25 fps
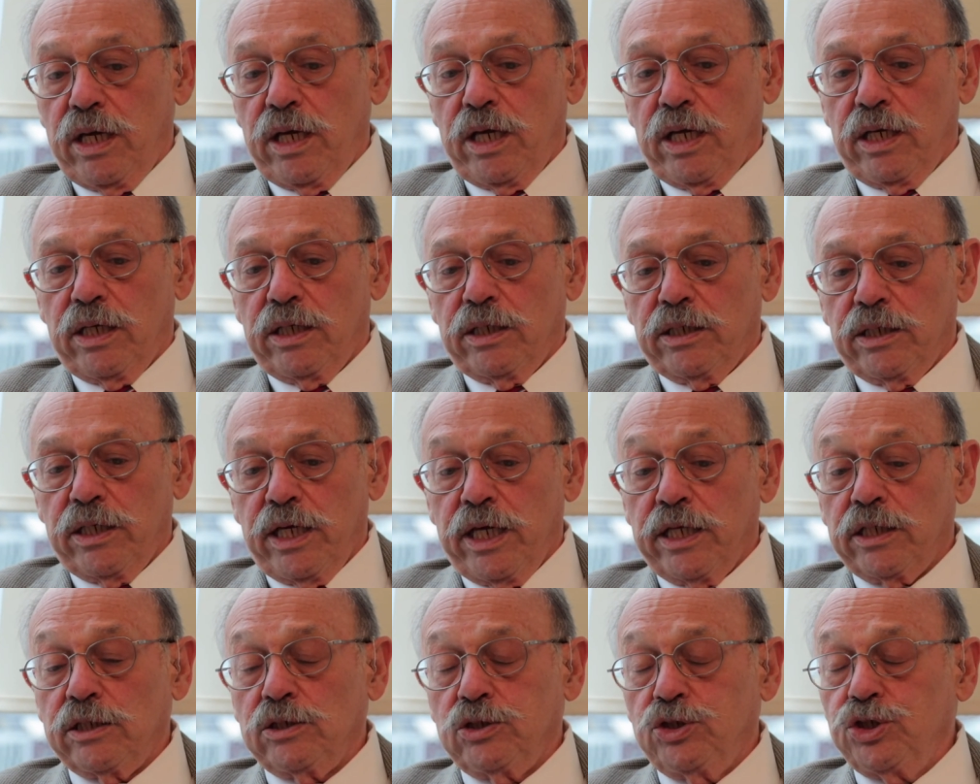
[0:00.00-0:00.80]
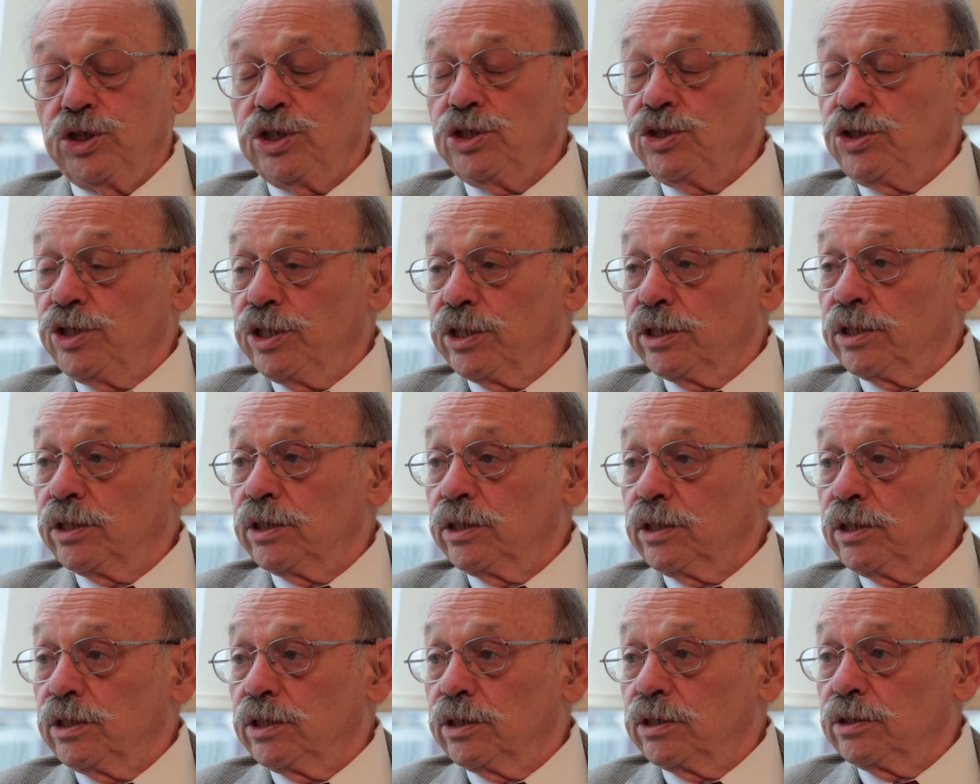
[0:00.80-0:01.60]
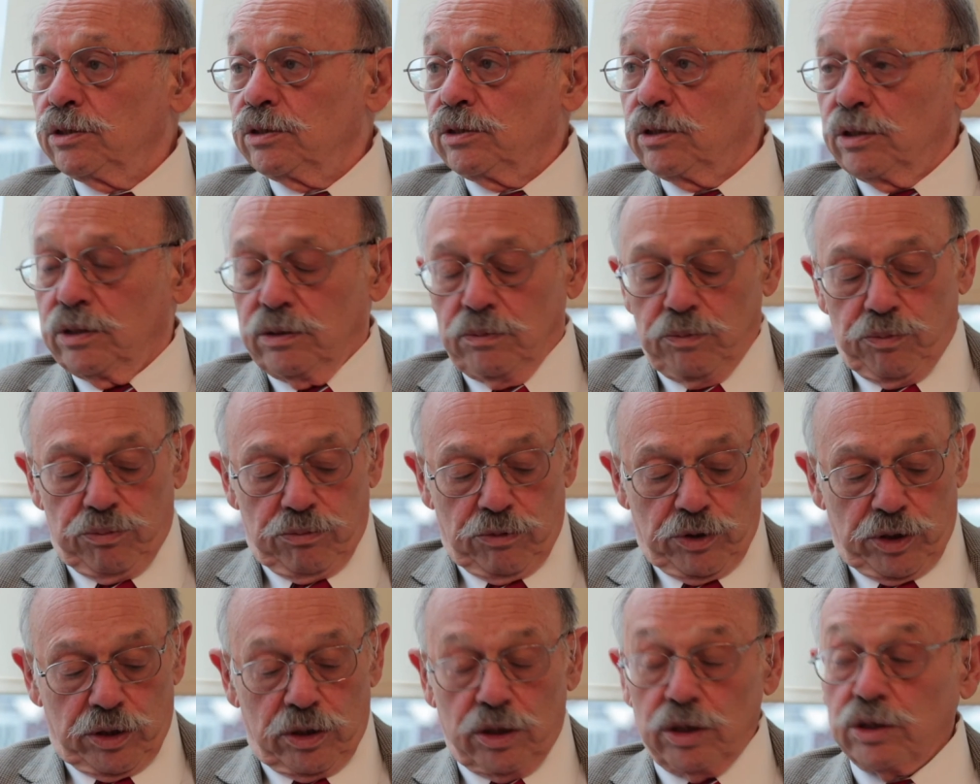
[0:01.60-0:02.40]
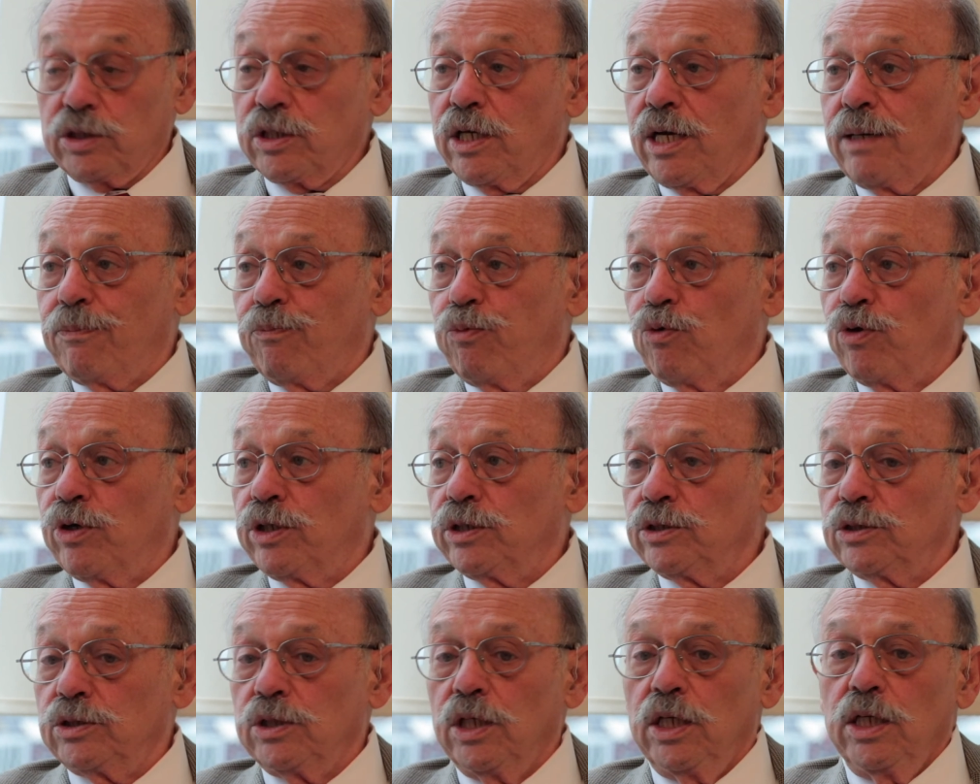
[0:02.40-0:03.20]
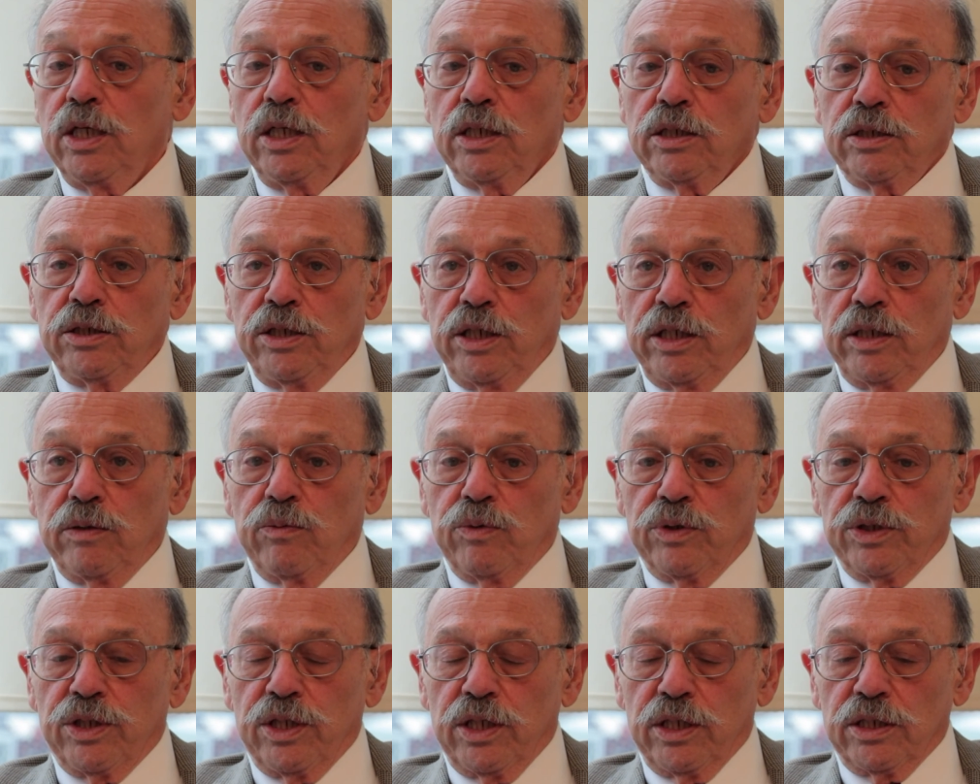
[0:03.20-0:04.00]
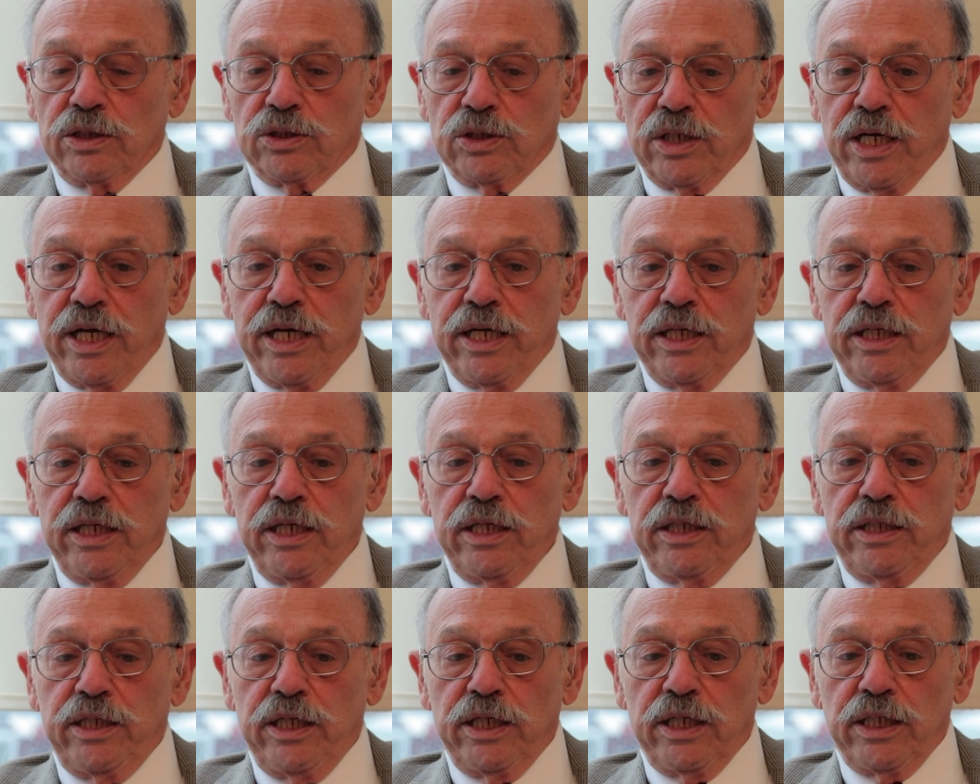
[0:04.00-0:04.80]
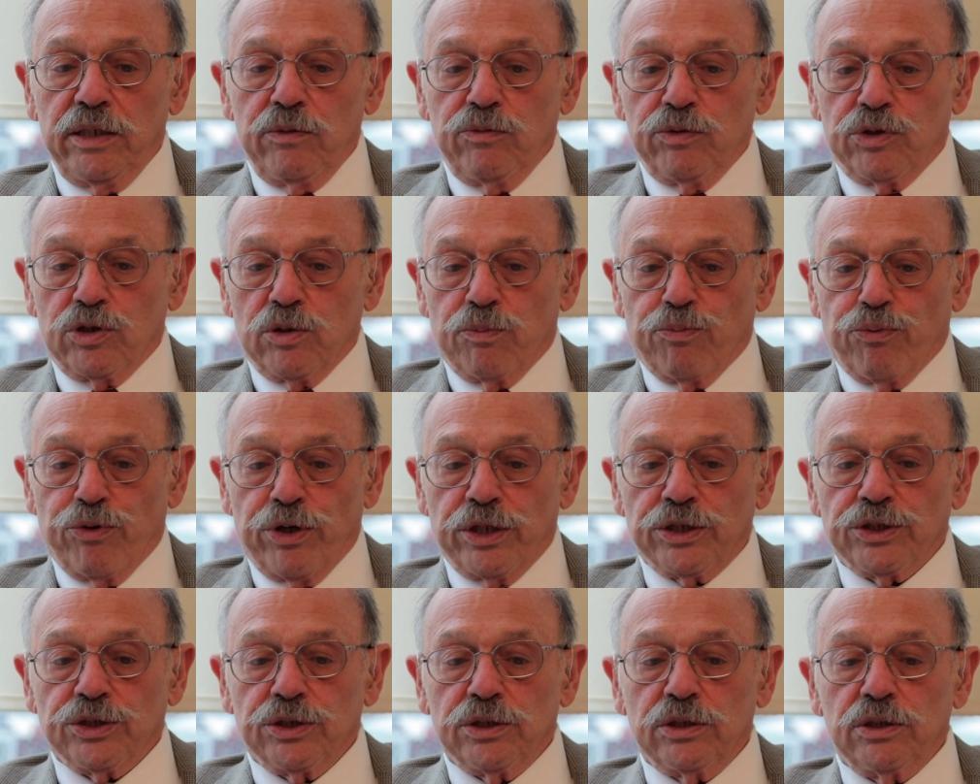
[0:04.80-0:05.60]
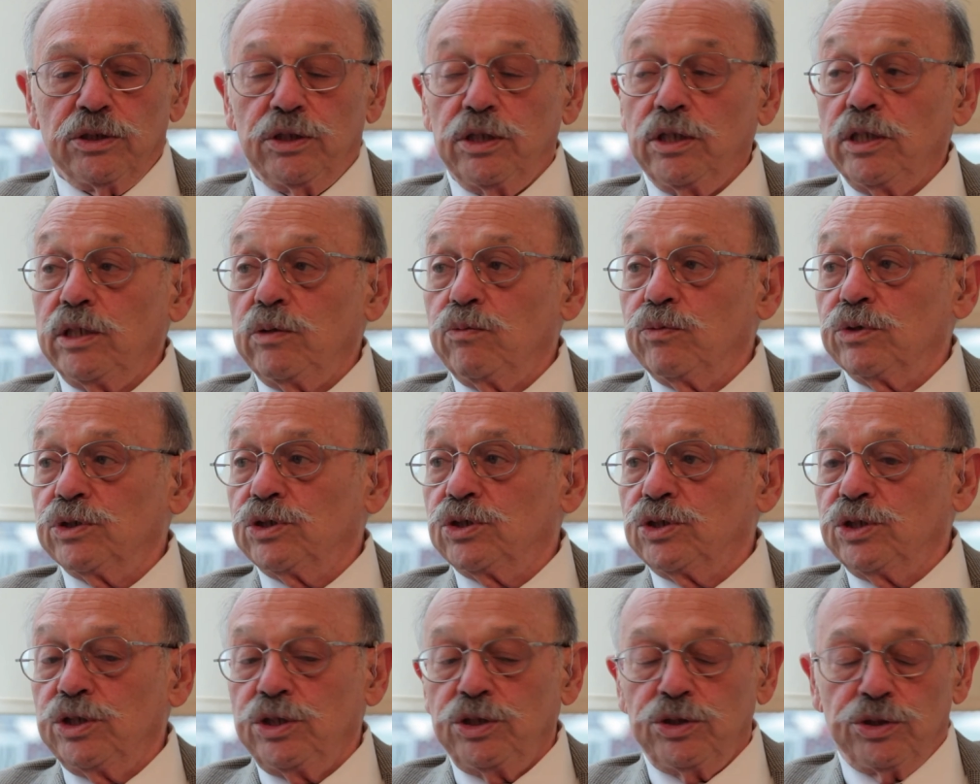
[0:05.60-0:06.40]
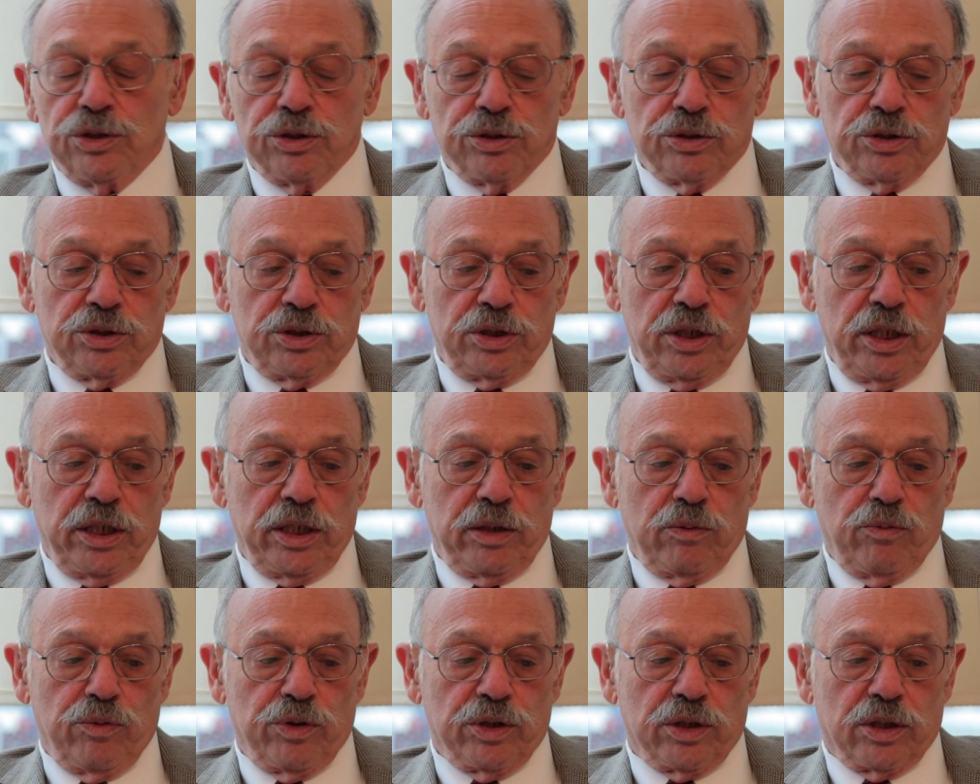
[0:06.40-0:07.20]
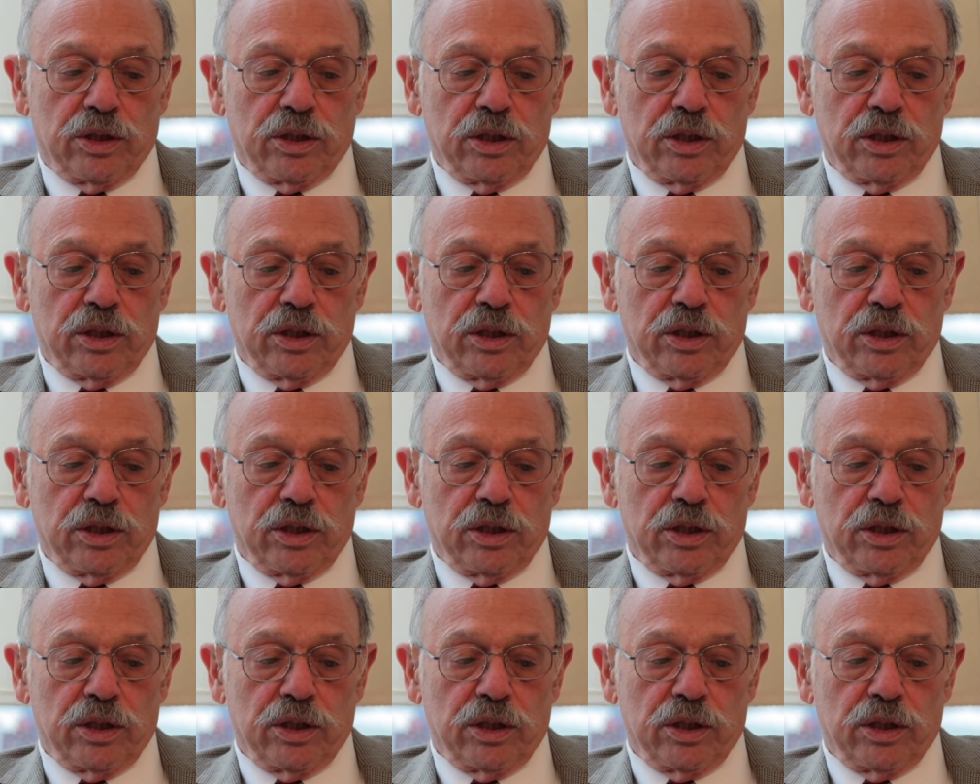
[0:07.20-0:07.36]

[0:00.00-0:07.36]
analgesia is one of the top ones, dealing with anxiety, dealing with depression, dealing with seizures, dealing with